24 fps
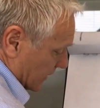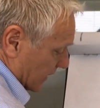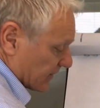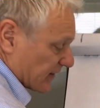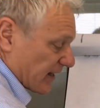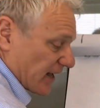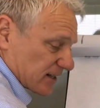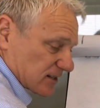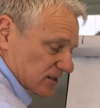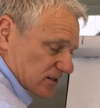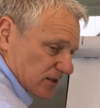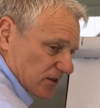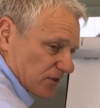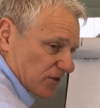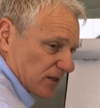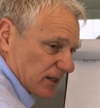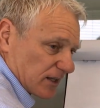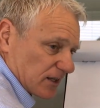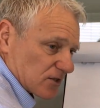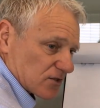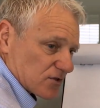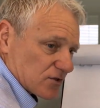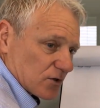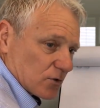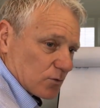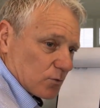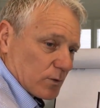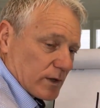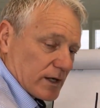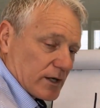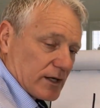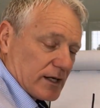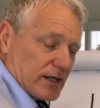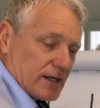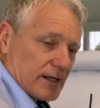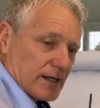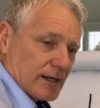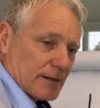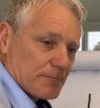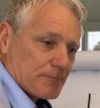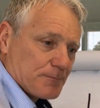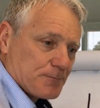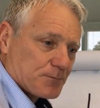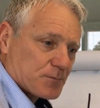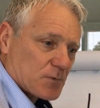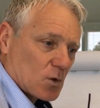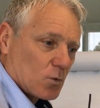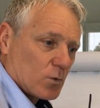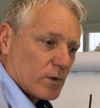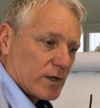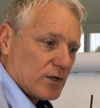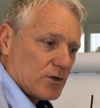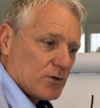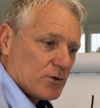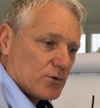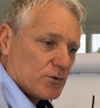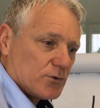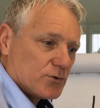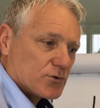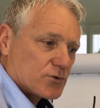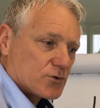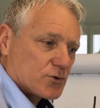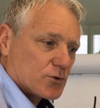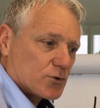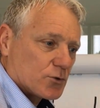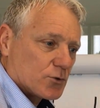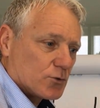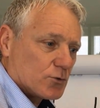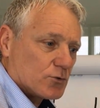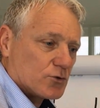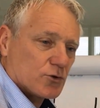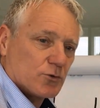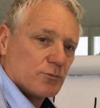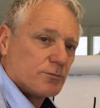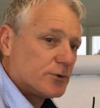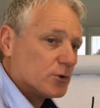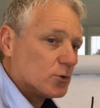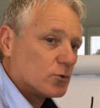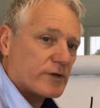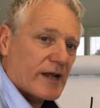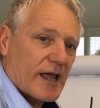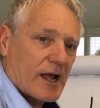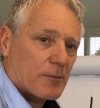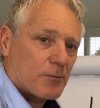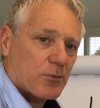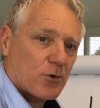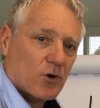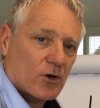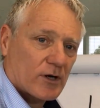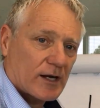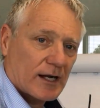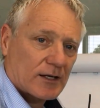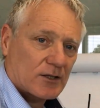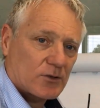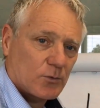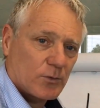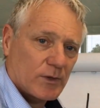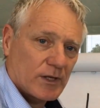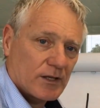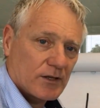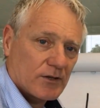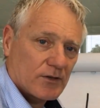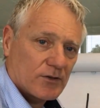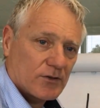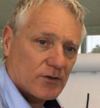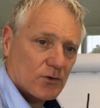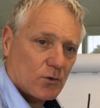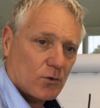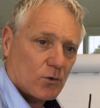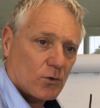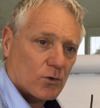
and that's the things that we use to build our product with,